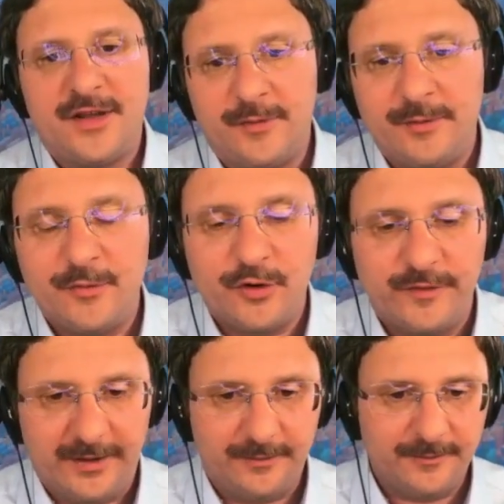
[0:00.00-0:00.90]
that we're
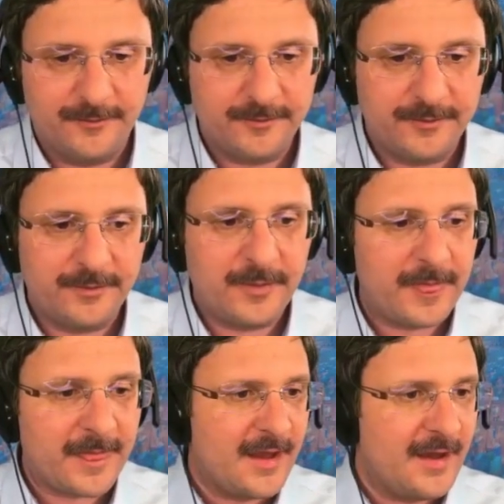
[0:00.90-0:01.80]
moving.
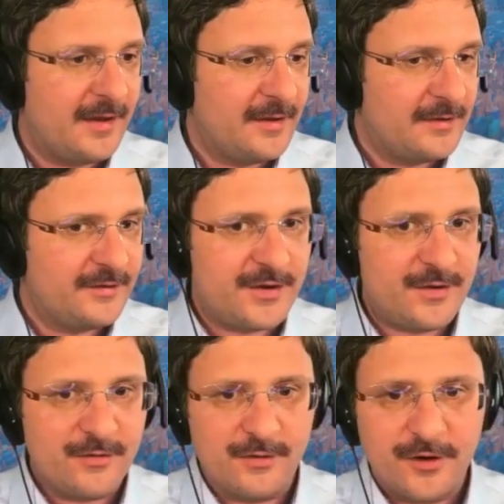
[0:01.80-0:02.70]

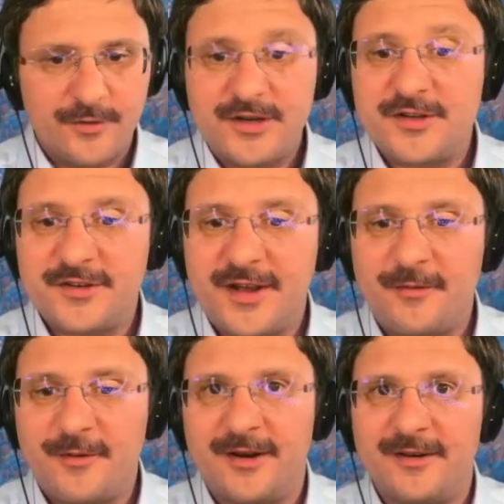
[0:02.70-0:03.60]
So questions on that
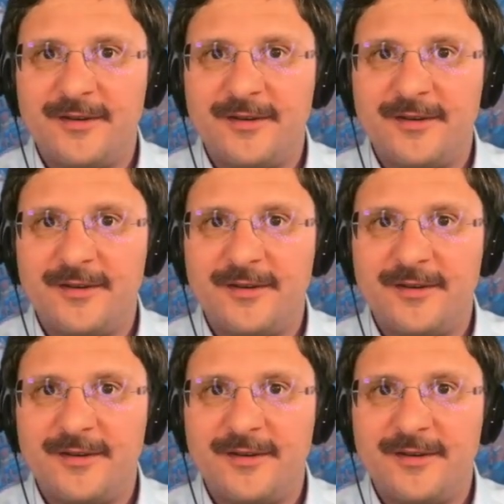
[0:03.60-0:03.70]
one?